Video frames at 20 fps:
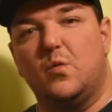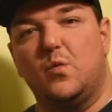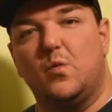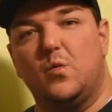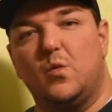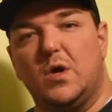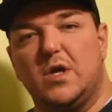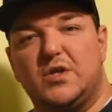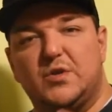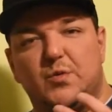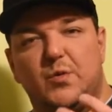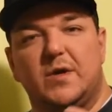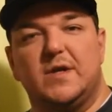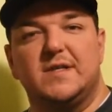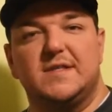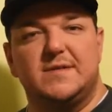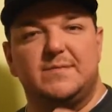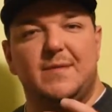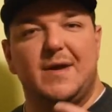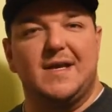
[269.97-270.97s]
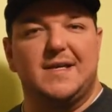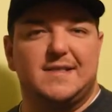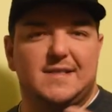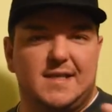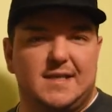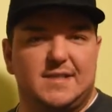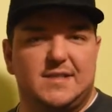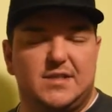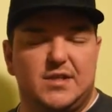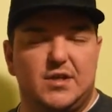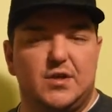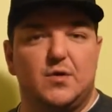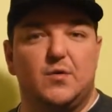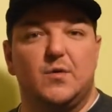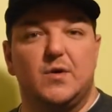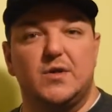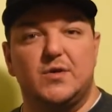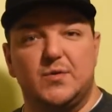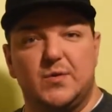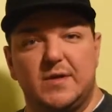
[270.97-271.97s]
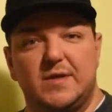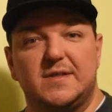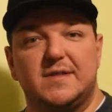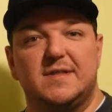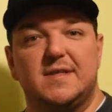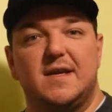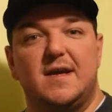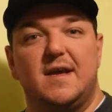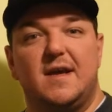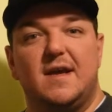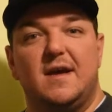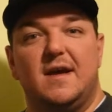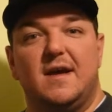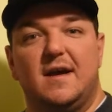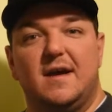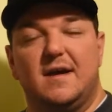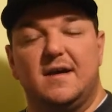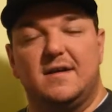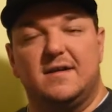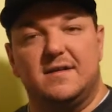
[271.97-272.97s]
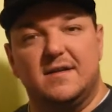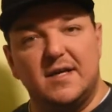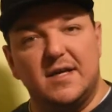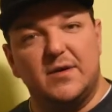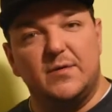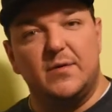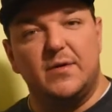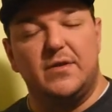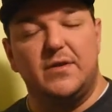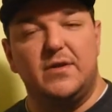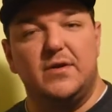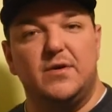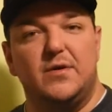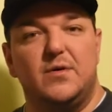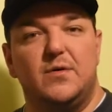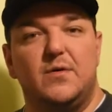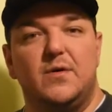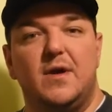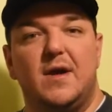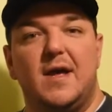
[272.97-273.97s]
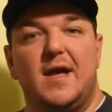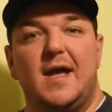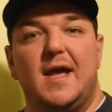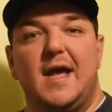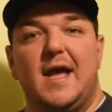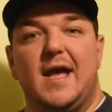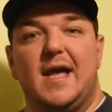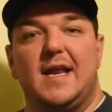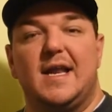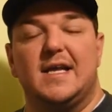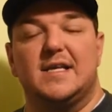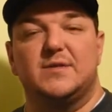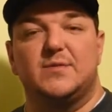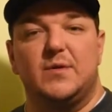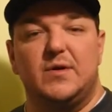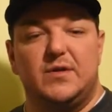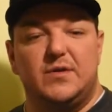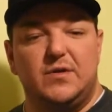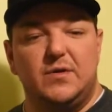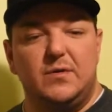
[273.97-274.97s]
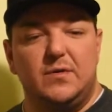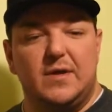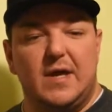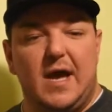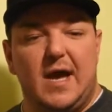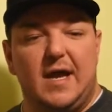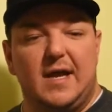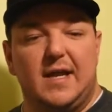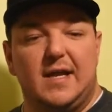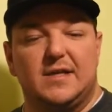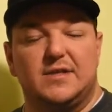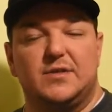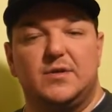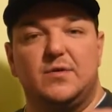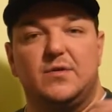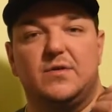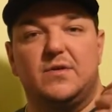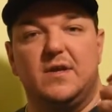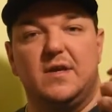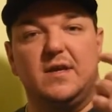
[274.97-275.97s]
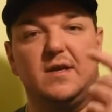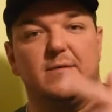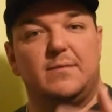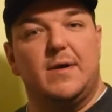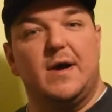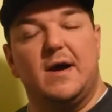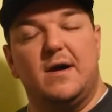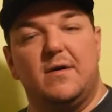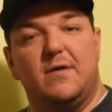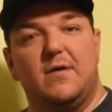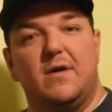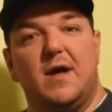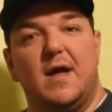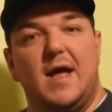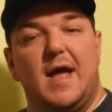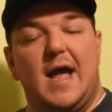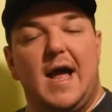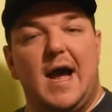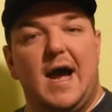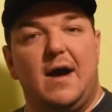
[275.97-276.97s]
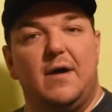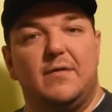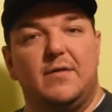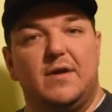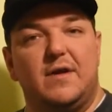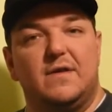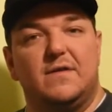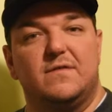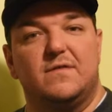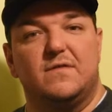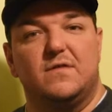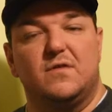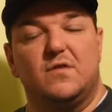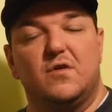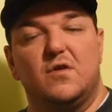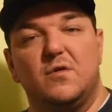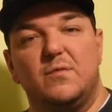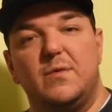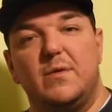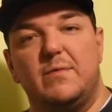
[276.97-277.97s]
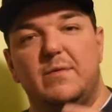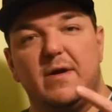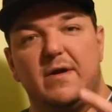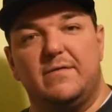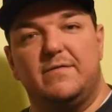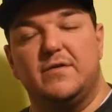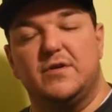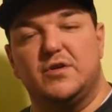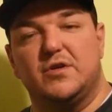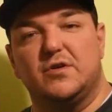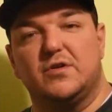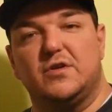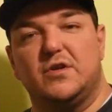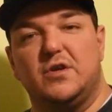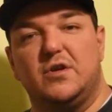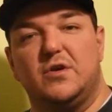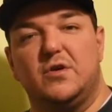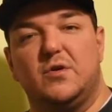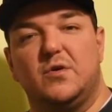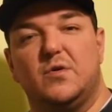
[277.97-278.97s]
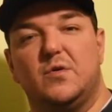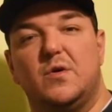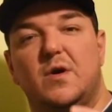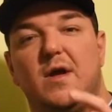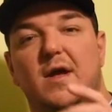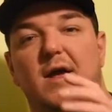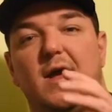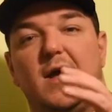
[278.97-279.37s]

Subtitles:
which ones make sense to you, which ones click with you. And as we do that, as you think about how these could be beneficial to you,